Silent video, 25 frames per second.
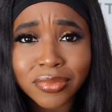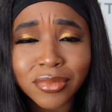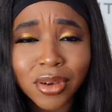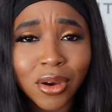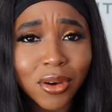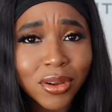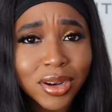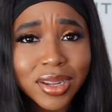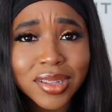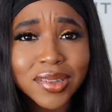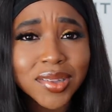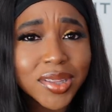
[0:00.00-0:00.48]

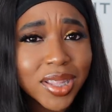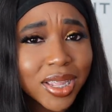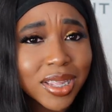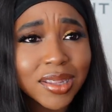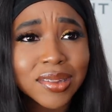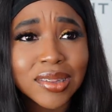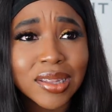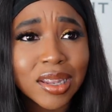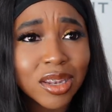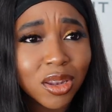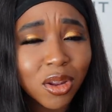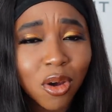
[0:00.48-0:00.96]
Honestly,
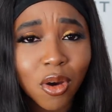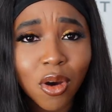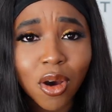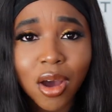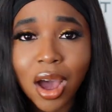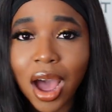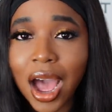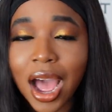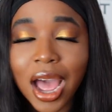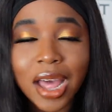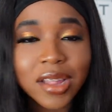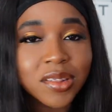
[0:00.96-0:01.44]
it's a
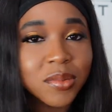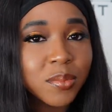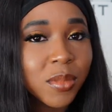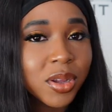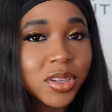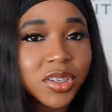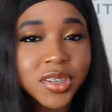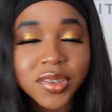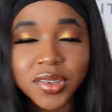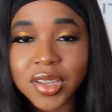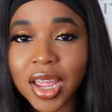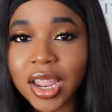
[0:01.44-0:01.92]
lot. As
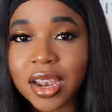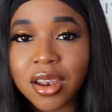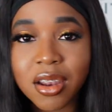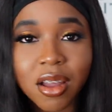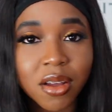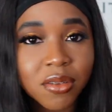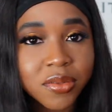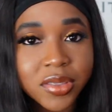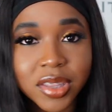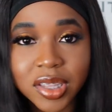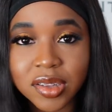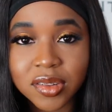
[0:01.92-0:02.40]
much as I
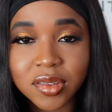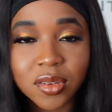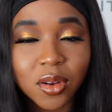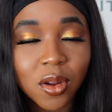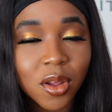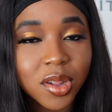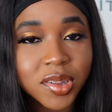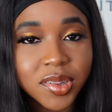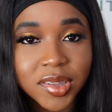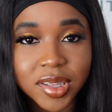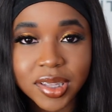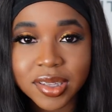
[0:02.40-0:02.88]
love these
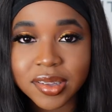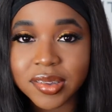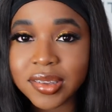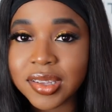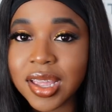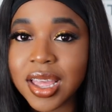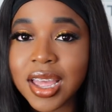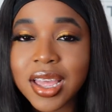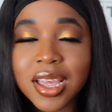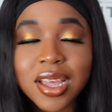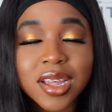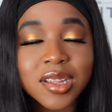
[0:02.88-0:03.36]
glosses,
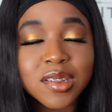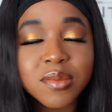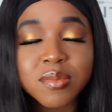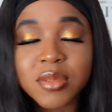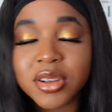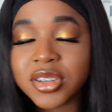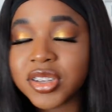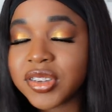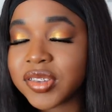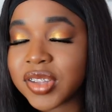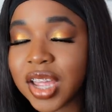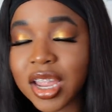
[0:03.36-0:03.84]
as
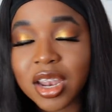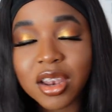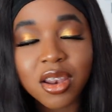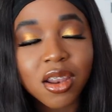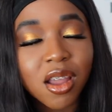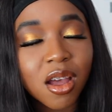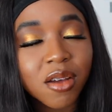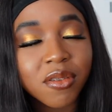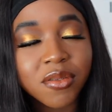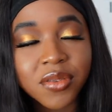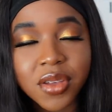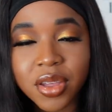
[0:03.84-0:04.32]
much as I
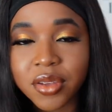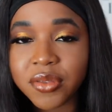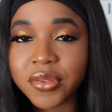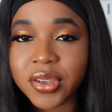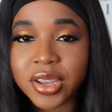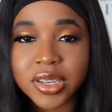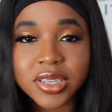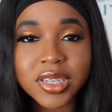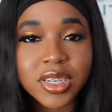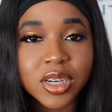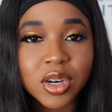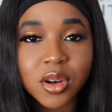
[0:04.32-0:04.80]
love
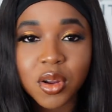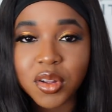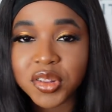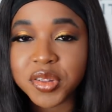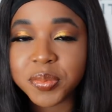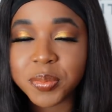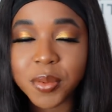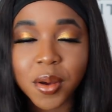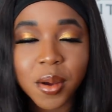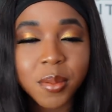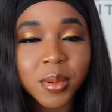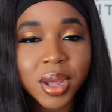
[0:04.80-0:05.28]
Fenty Gloss
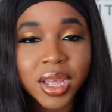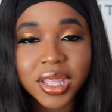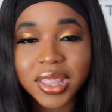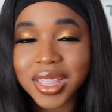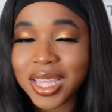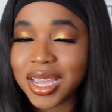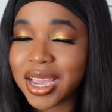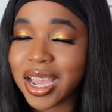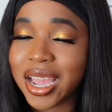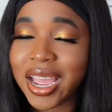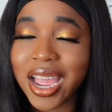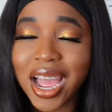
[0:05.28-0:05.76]
Bomb, I
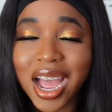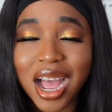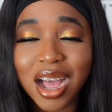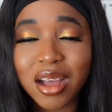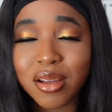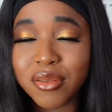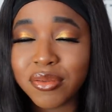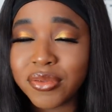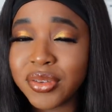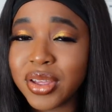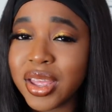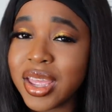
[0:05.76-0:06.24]
think I
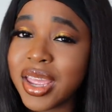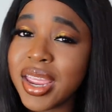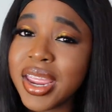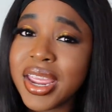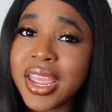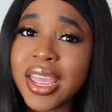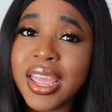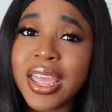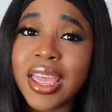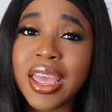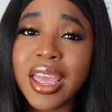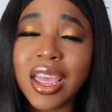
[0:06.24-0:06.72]
have
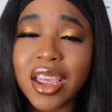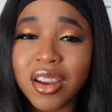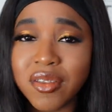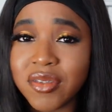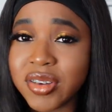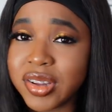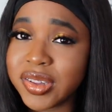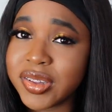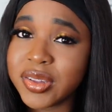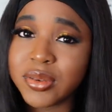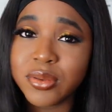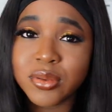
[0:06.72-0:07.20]

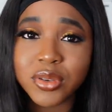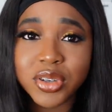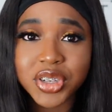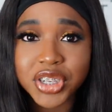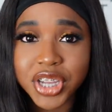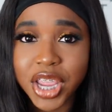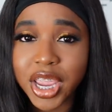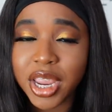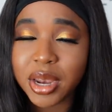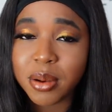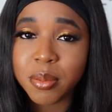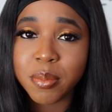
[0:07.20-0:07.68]
every single
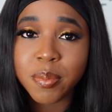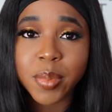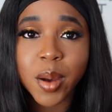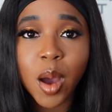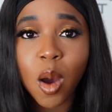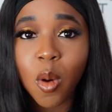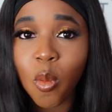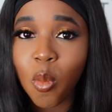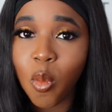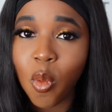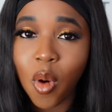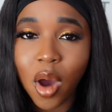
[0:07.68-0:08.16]
shade
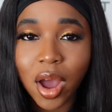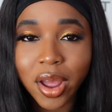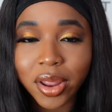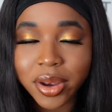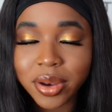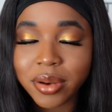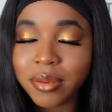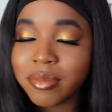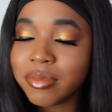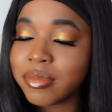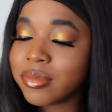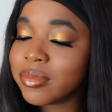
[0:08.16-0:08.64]
but
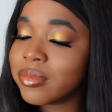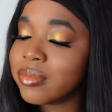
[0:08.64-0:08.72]
one.